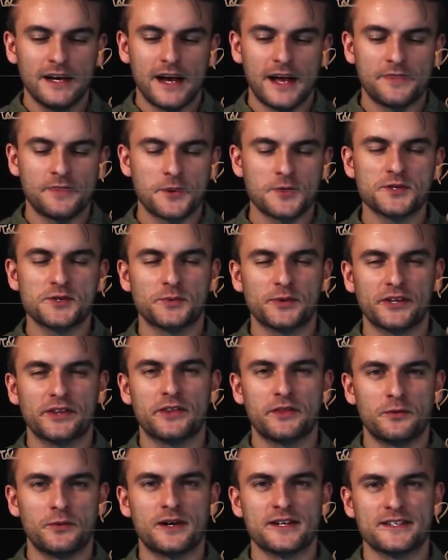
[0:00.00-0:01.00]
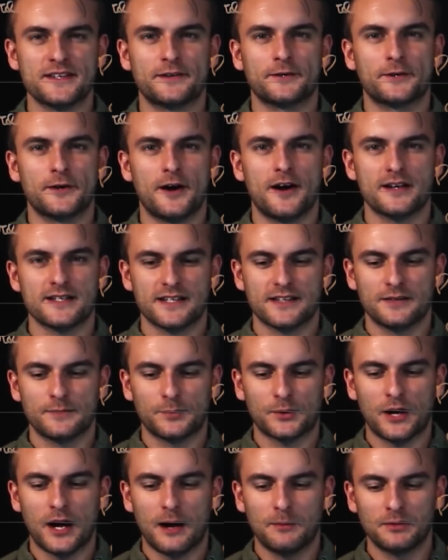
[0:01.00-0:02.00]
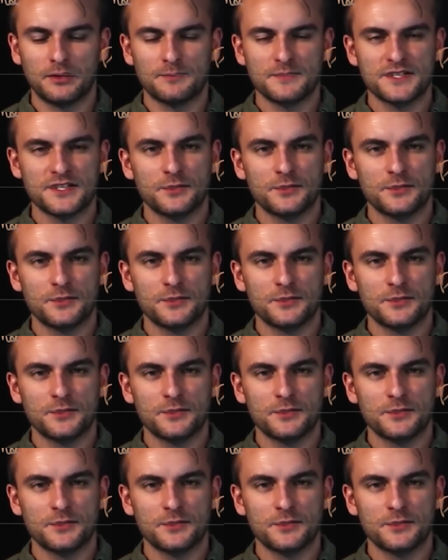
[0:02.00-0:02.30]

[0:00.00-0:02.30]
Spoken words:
And those are really the ones that are causing the problems.